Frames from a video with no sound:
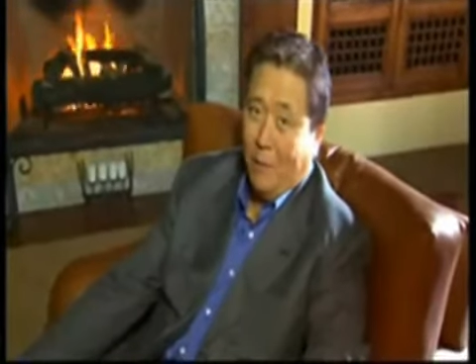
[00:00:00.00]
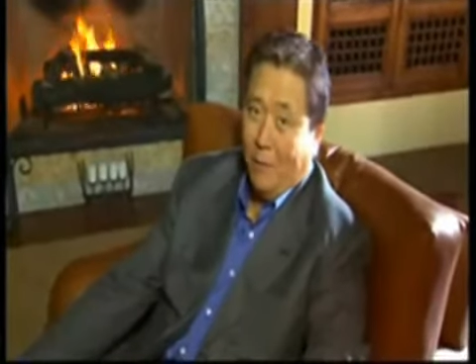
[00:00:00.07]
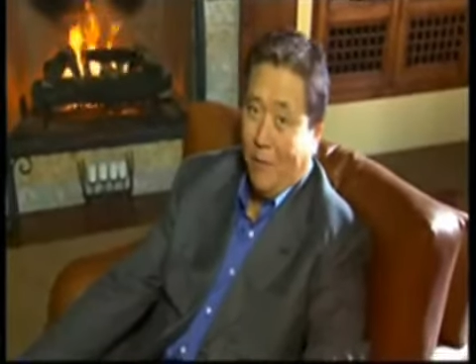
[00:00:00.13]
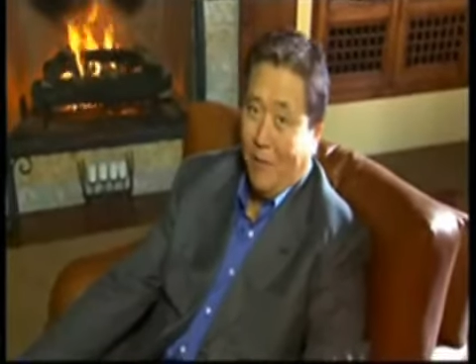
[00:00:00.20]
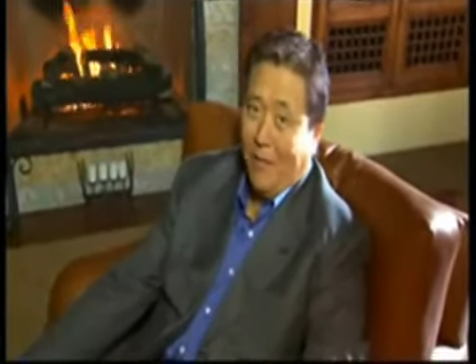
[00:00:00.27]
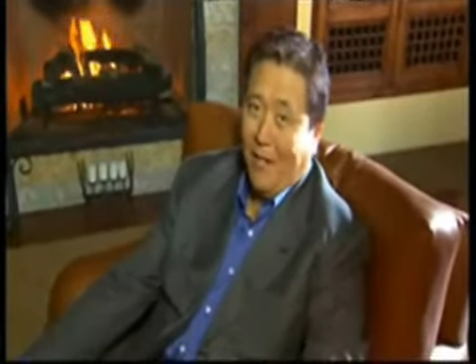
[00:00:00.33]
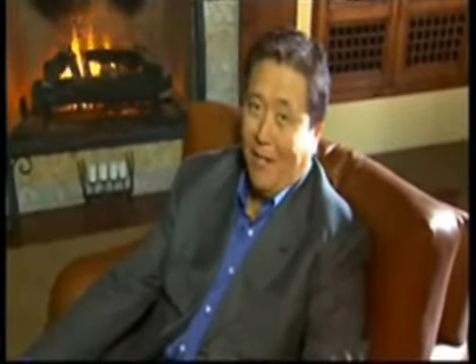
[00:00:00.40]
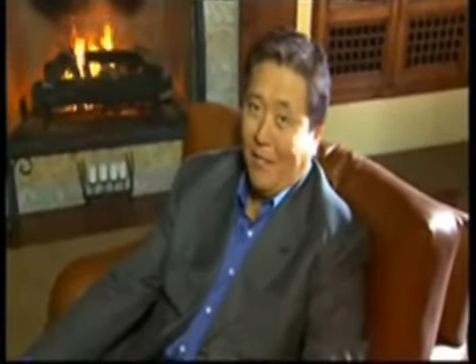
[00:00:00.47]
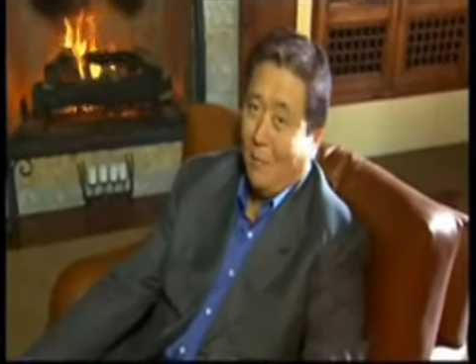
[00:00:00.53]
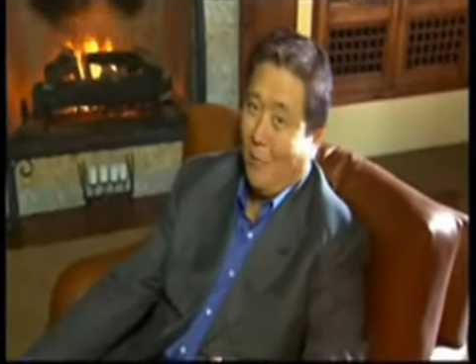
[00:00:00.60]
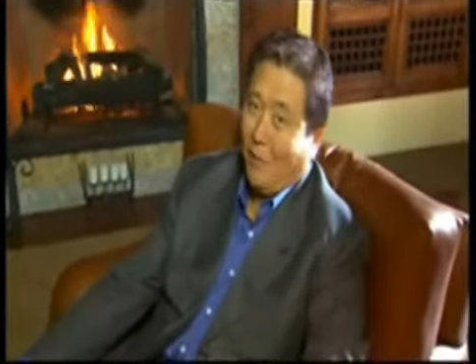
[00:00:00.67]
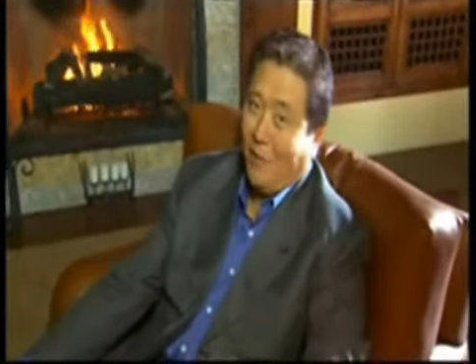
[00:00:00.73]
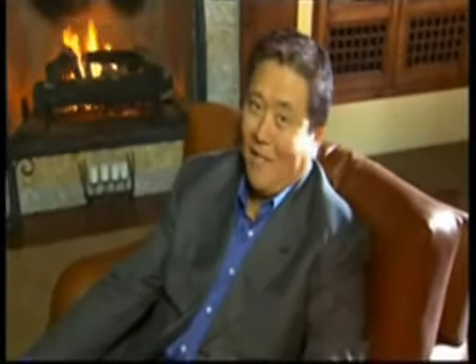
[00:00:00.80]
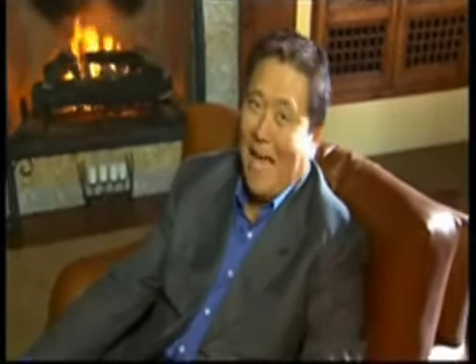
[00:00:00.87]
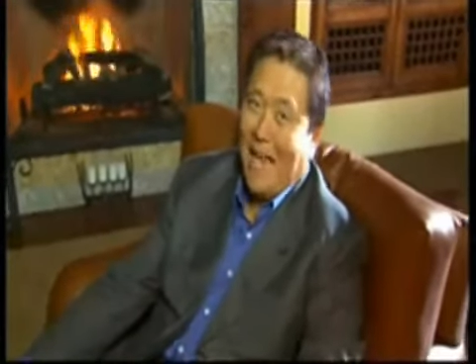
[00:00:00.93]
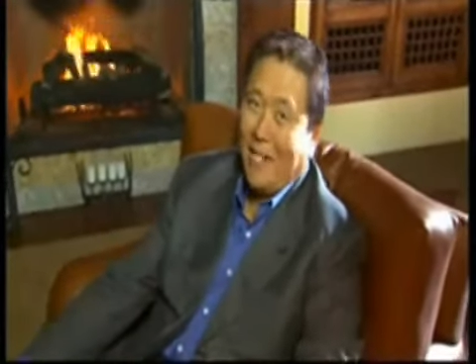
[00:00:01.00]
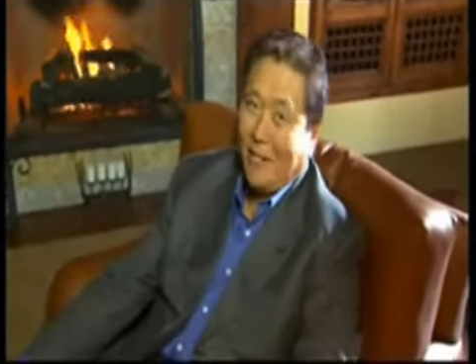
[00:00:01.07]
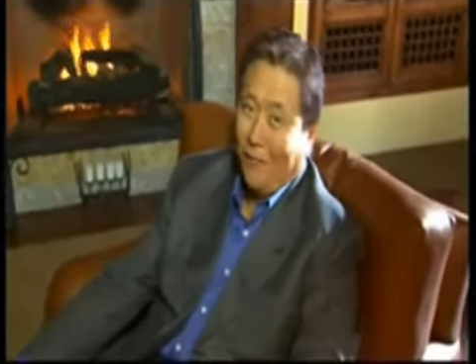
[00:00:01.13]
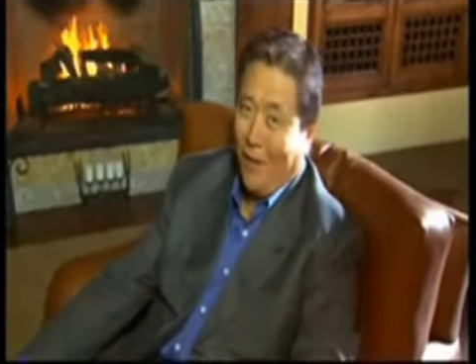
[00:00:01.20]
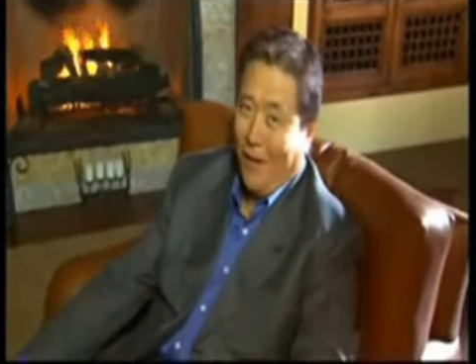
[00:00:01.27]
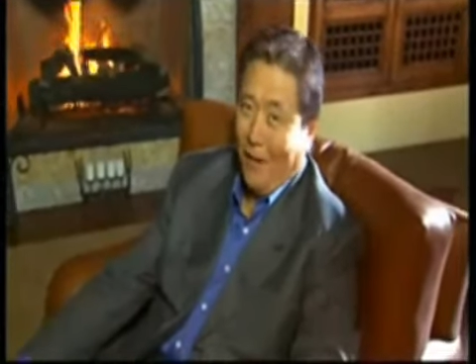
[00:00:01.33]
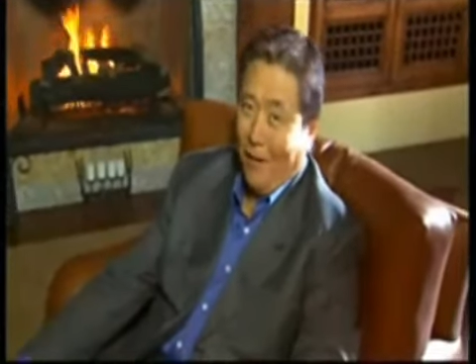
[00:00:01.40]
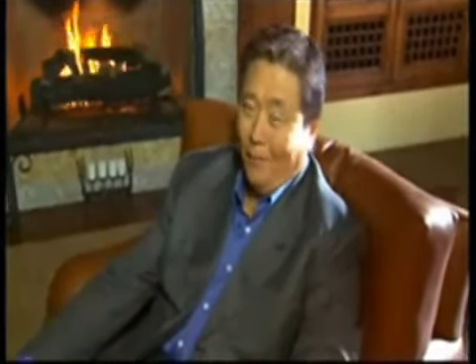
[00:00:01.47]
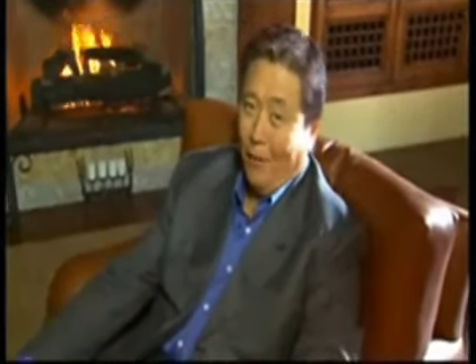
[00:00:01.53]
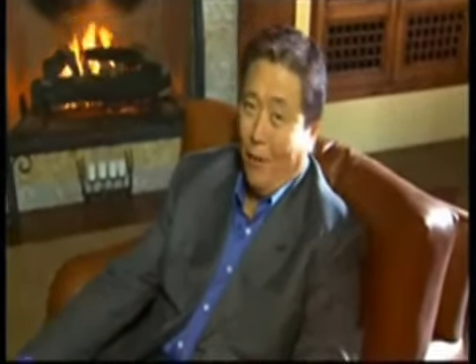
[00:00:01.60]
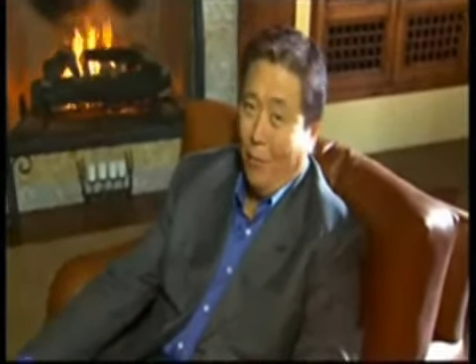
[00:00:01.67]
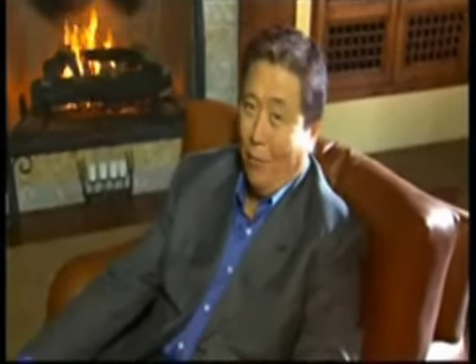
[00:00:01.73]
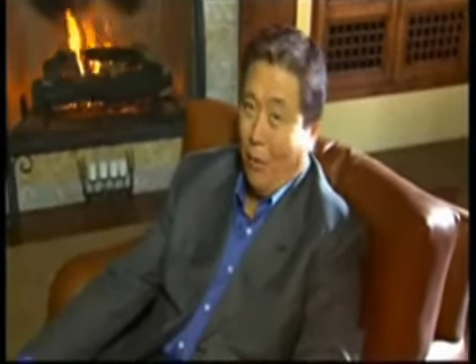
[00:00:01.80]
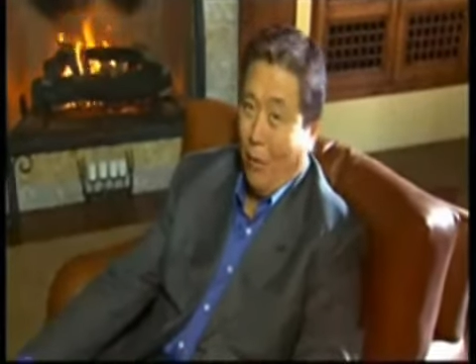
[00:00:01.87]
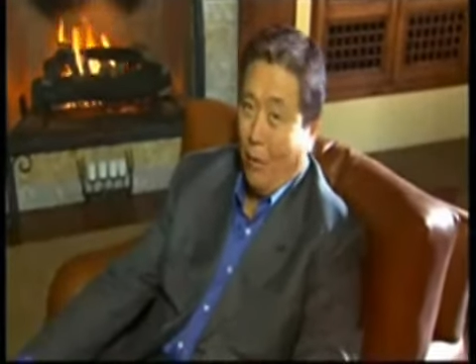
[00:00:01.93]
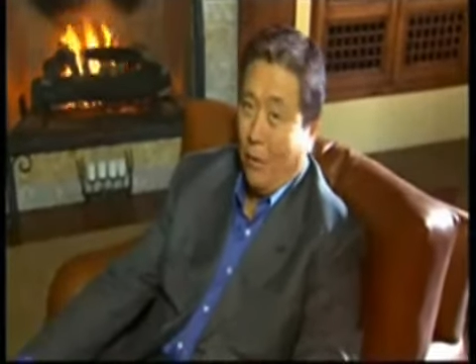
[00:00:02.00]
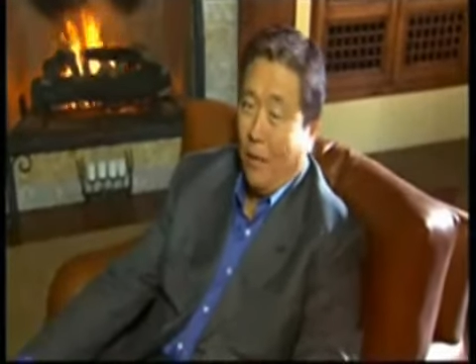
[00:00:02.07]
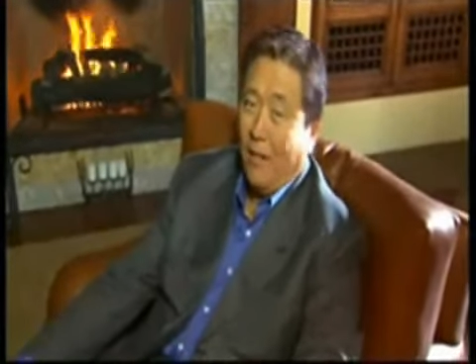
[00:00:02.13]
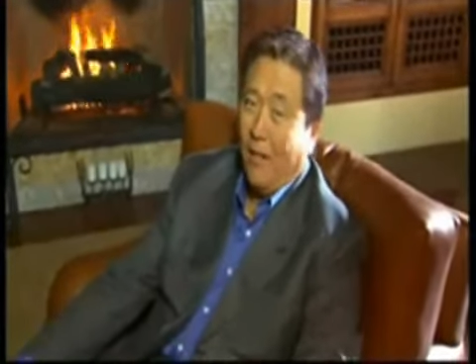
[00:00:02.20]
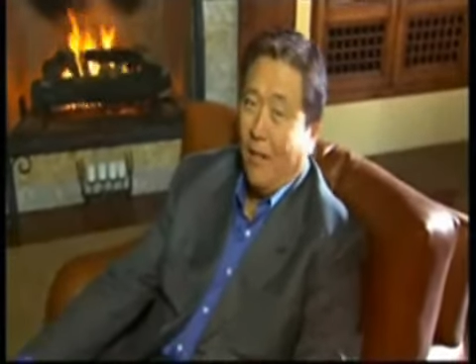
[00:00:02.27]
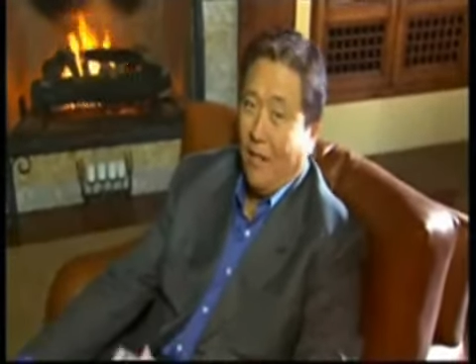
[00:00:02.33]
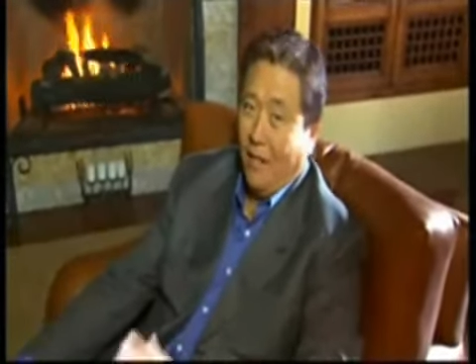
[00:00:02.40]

people say it's the most satisfying of all work,